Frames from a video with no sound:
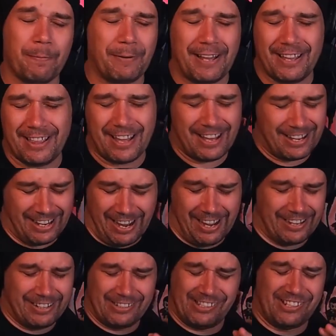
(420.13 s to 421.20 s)
play that again
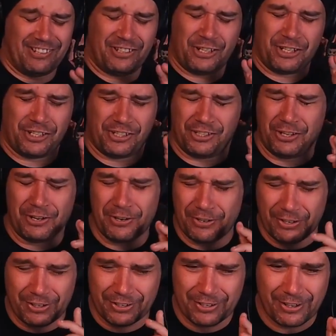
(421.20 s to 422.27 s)
because it's just too
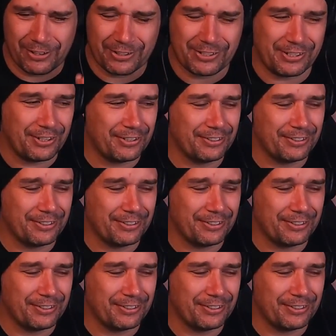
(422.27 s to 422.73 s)
good not to.